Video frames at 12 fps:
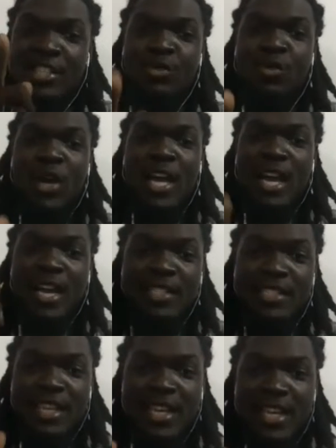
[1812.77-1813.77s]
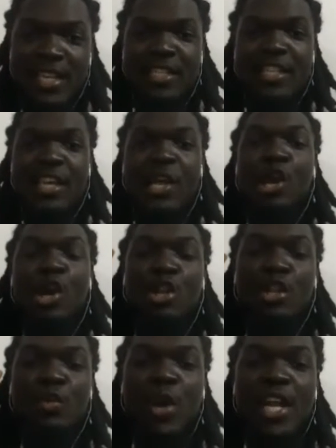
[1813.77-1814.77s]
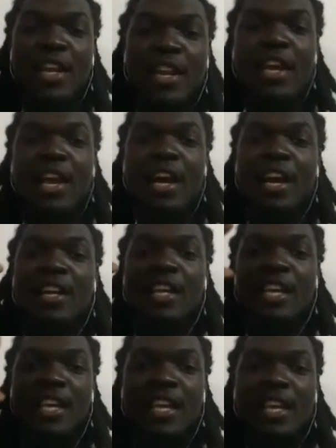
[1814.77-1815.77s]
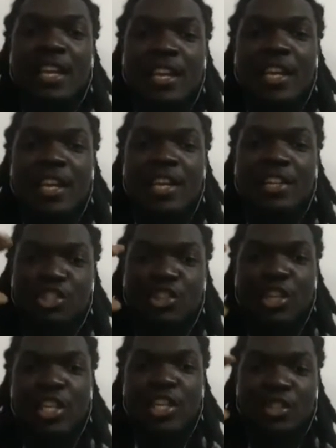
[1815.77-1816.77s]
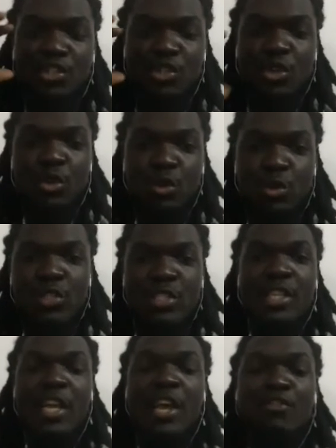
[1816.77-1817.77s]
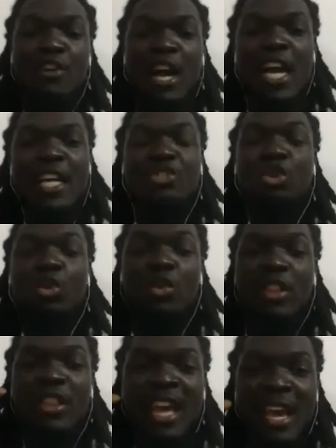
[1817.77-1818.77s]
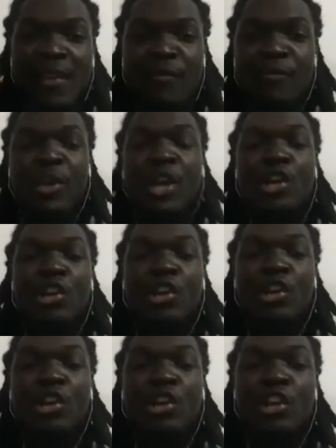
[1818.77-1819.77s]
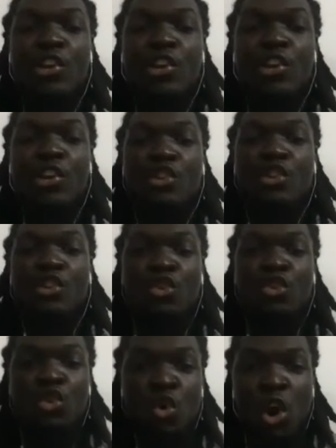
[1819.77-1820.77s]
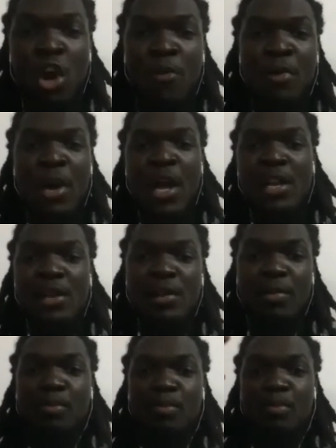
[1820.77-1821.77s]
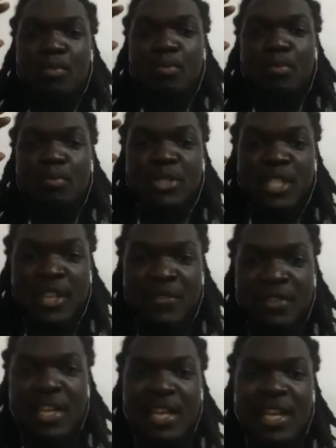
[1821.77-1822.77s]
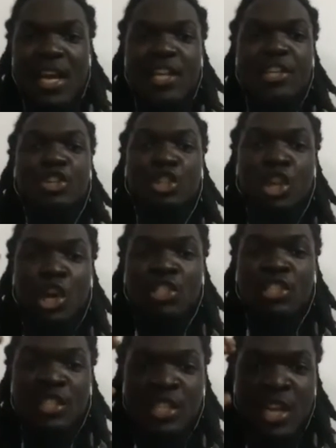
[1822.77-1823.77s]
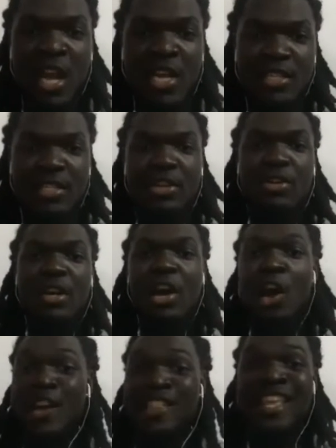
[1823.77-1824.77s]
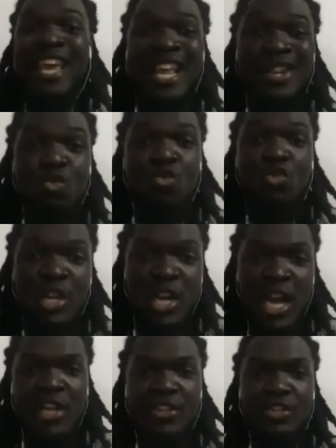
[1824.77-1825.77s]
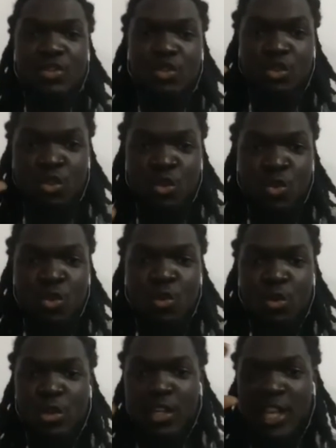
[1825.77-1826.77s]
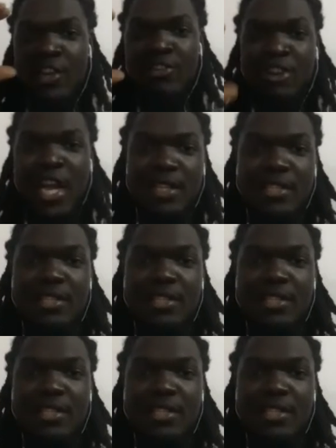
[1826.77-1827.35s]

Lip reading: is why I say, when they are in their training schools, right, to them, the normal civilian does not, or they do not know their rights.